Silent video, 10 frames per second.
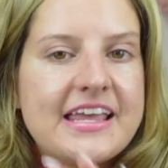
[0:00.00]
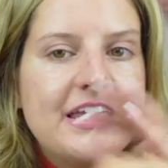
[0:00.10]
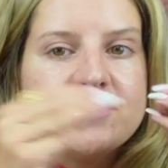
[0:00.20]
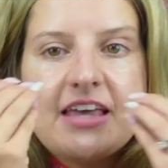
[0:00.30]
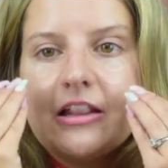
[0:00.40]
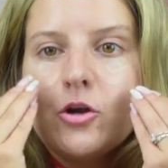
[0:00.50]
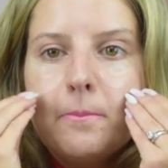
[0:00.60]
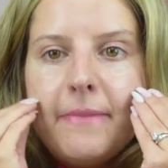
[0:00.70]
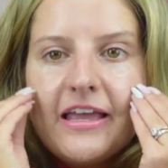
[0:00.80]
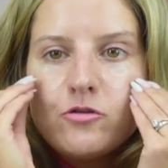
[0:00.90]
It gives like little
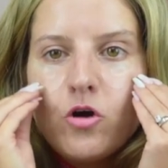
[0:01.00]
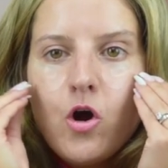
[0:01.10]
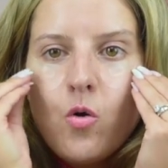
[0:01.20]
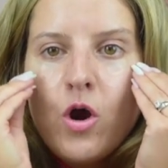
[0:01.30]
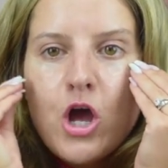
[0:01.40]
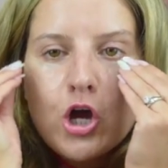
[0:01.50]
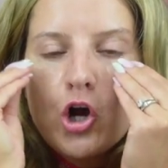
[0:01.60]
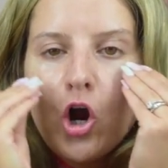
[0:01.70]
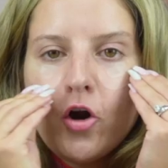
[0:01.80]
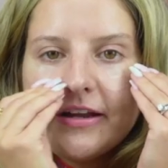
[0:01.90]
micro
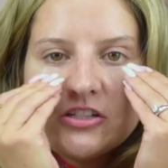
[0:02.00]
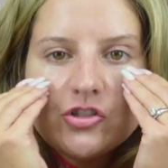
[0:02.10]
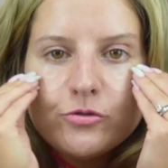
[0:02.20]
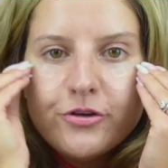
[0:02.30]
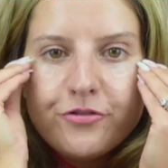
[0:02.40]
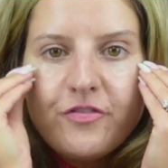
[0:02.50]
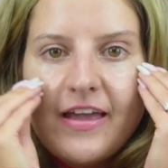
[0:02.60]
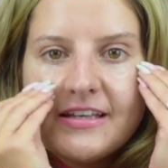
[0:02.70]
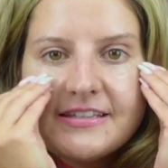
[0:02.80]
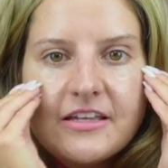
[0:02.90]
currents through your
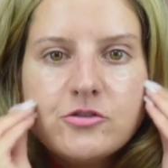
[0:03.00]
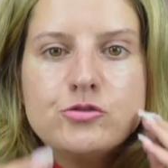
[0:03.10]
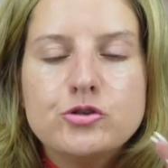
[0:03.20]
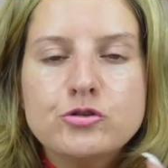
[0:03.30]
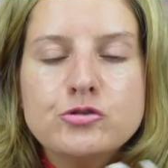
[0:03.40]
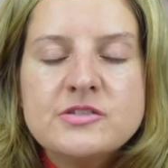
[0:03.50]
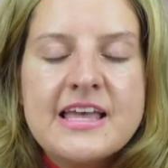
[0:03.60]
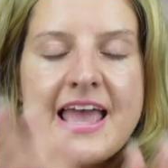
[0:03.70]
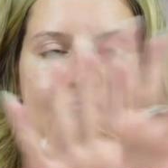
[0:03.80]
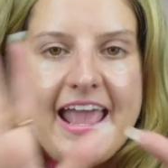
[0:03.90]
face that you use,
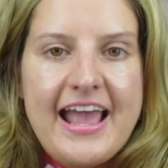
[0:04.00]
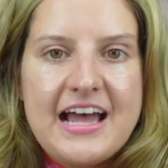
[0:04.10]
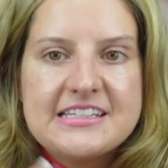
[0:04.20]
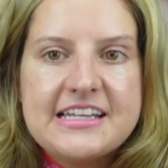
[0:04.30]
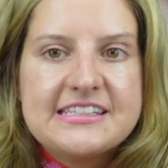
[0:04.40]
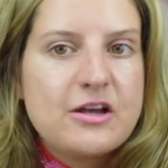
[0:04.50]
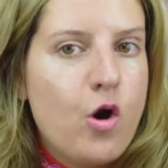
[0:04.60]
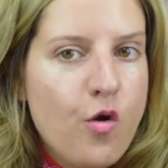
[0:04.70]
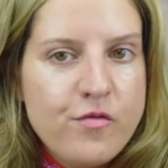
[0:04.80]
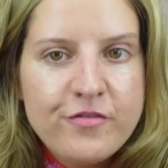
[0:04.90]
and it's
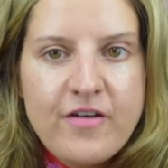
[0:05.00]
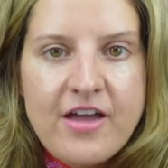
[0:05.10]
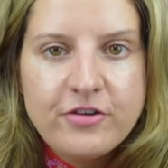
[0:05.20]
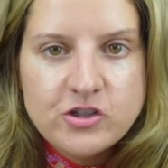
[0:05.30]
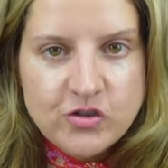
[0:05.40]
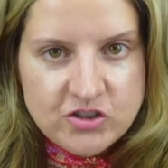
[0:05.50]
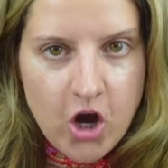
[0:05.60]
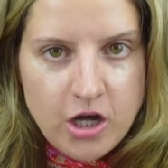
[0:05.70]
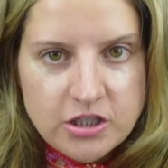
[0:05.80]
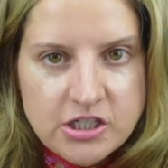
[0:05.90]
like over five hundred
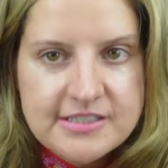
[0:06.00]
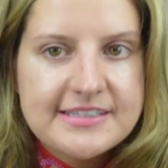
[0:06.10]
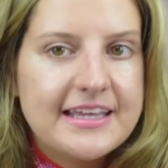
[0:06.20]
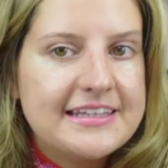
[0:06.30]
dollars.